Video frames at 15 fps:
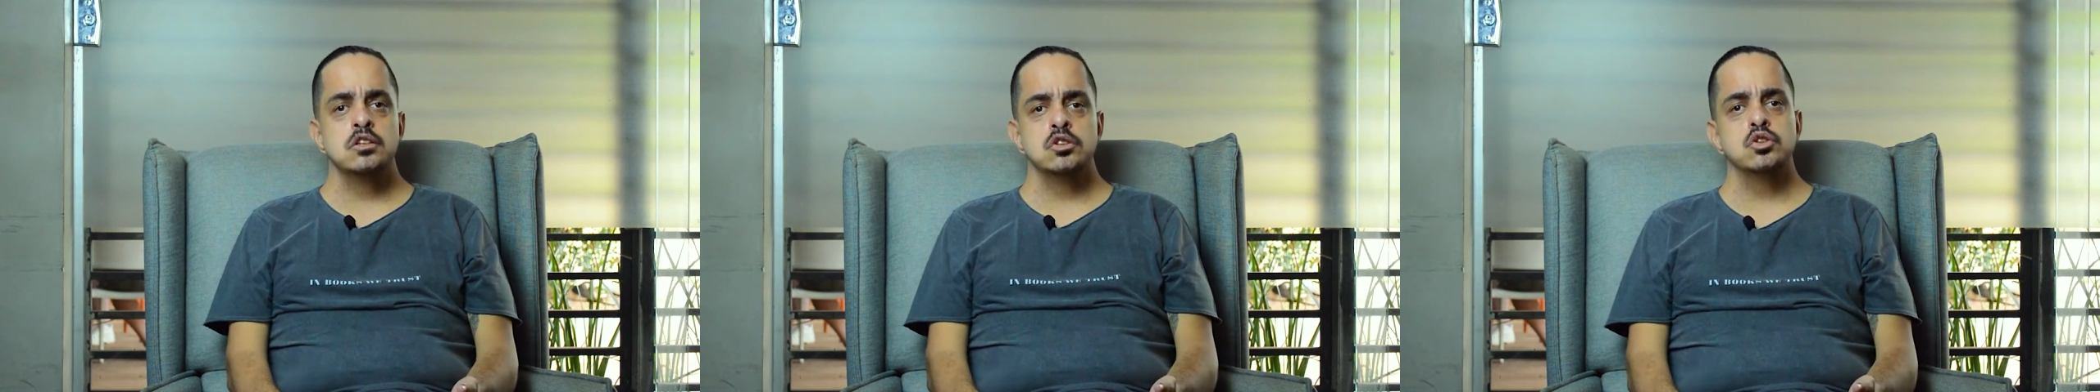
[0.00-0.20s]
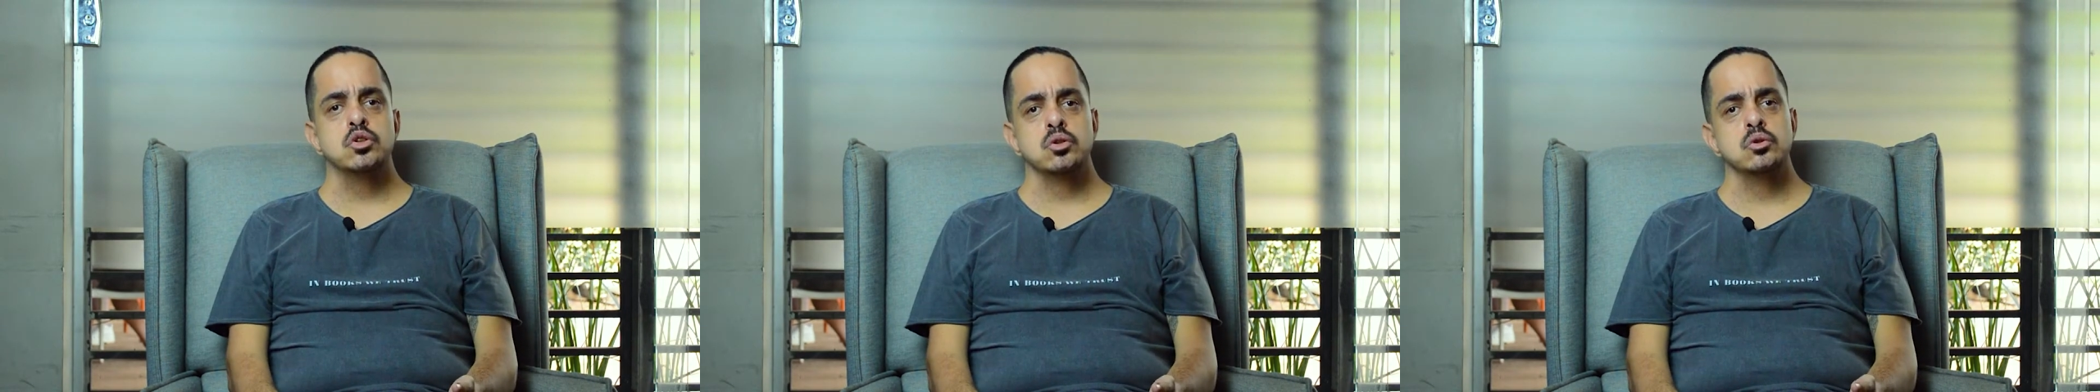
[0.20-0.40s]

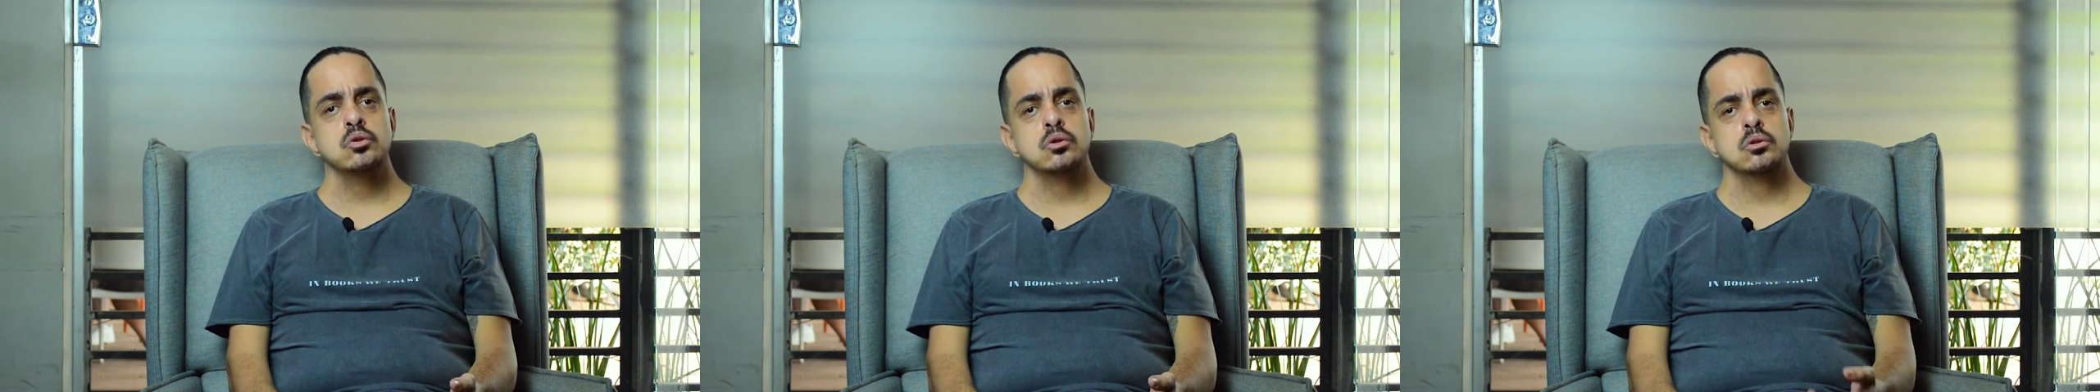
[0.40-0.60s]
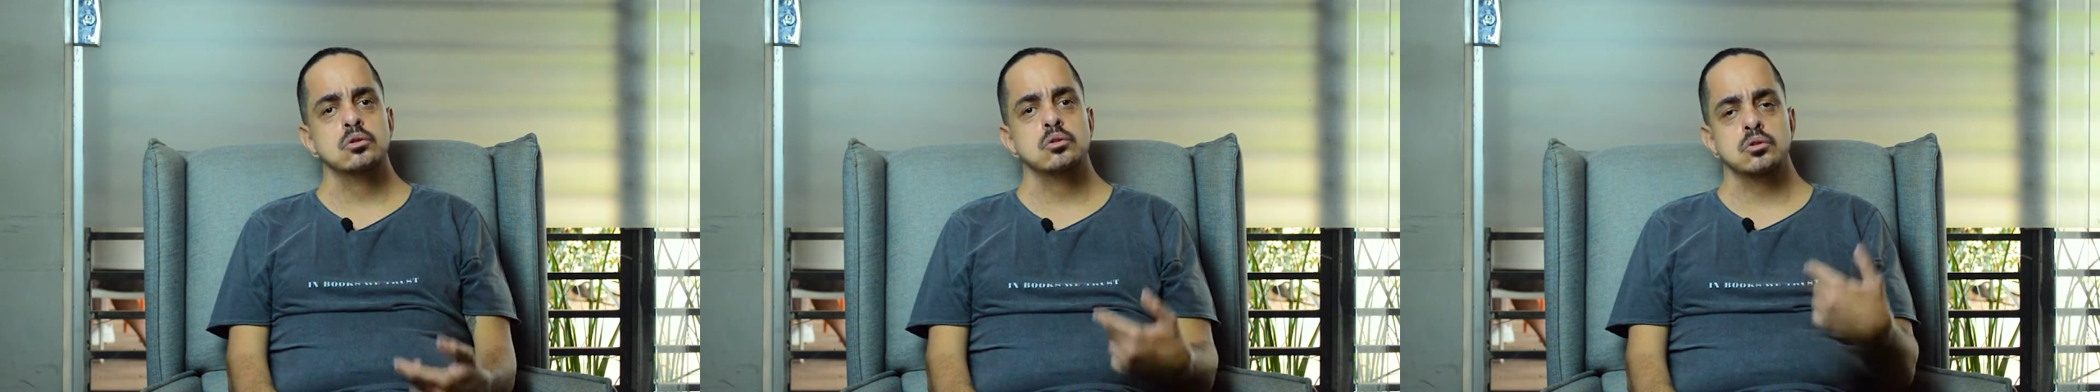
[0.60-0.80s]

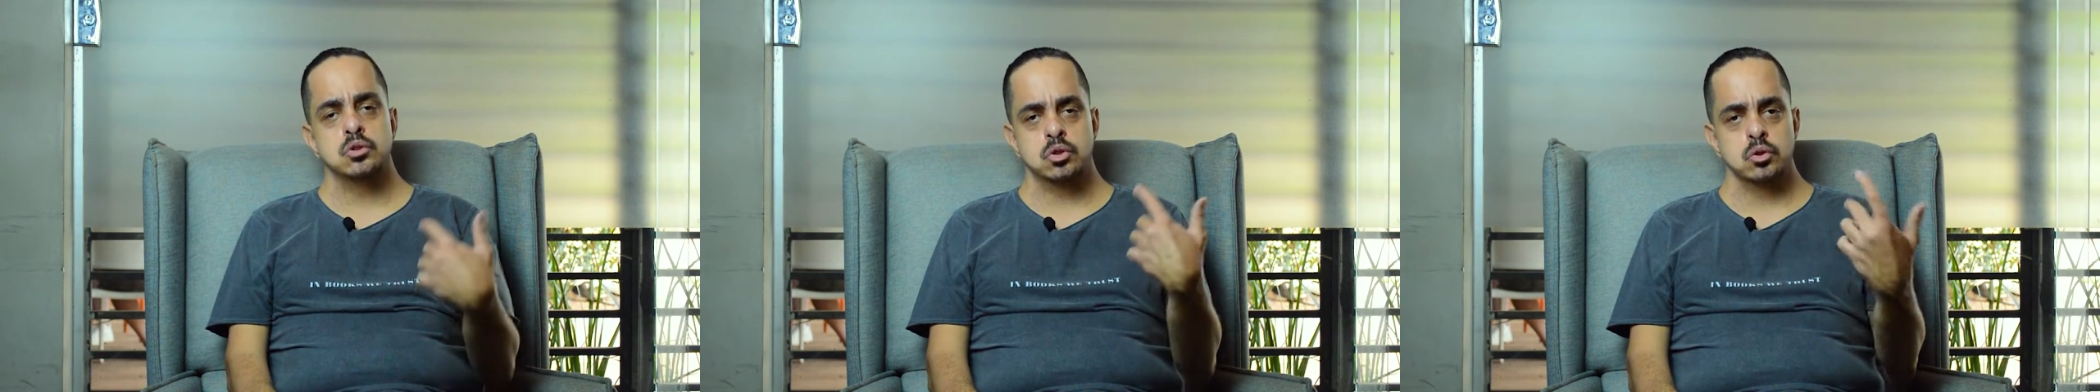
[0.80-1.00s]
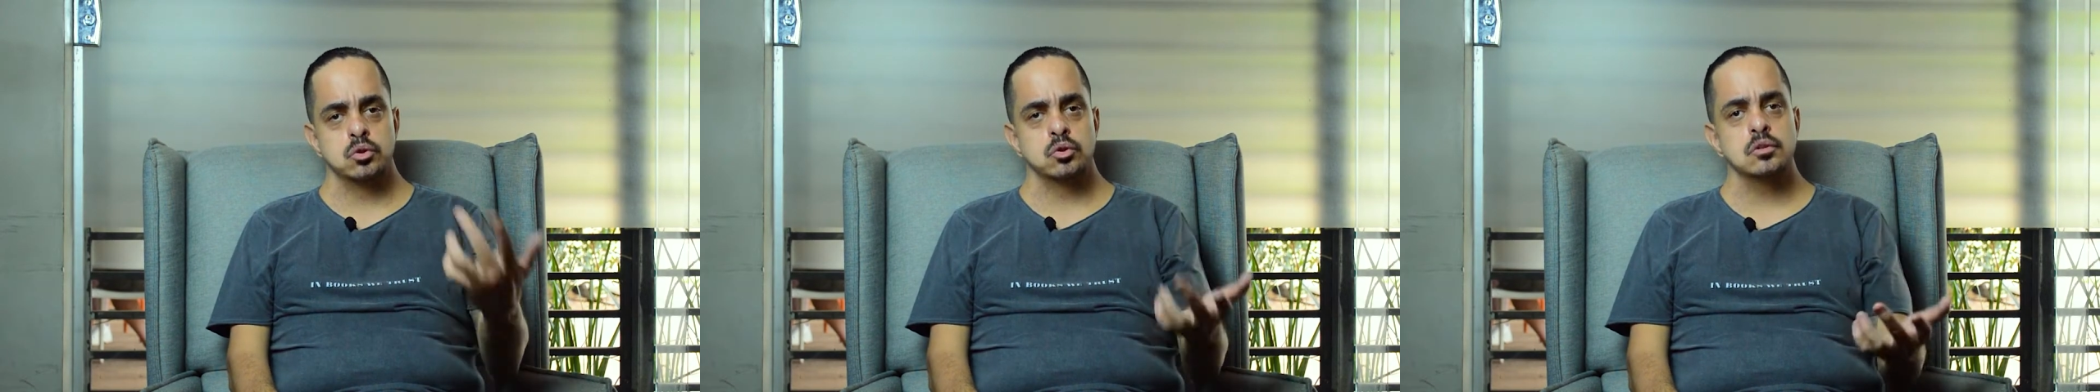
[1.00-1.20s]
to
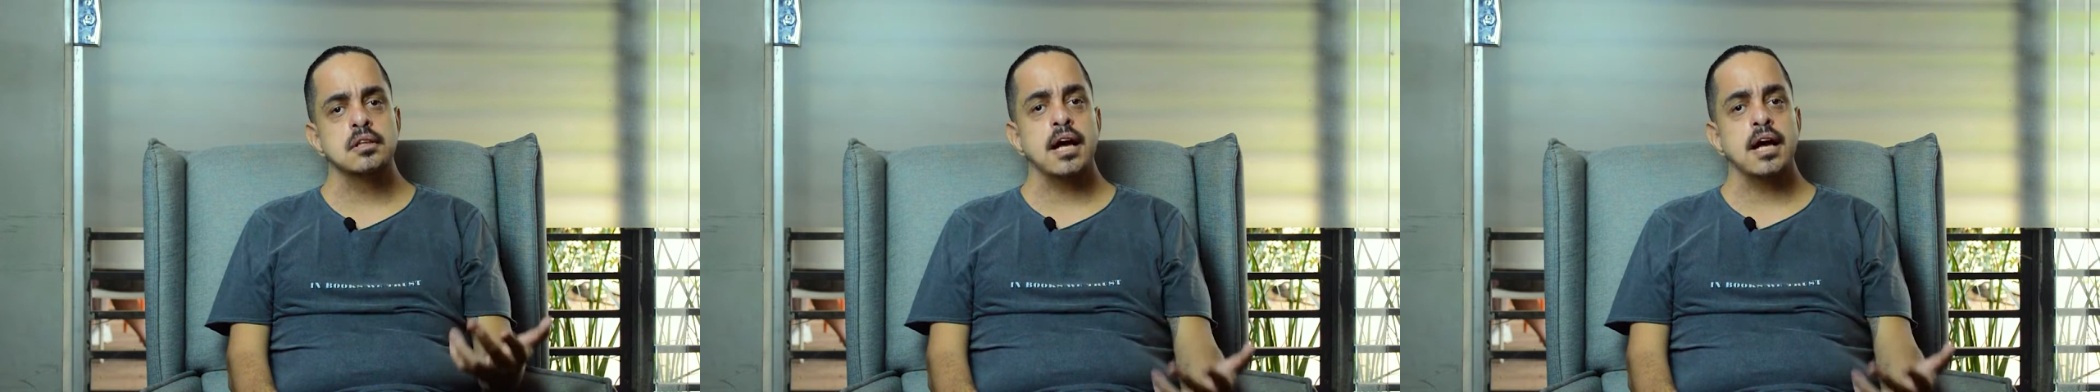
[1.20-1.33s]
do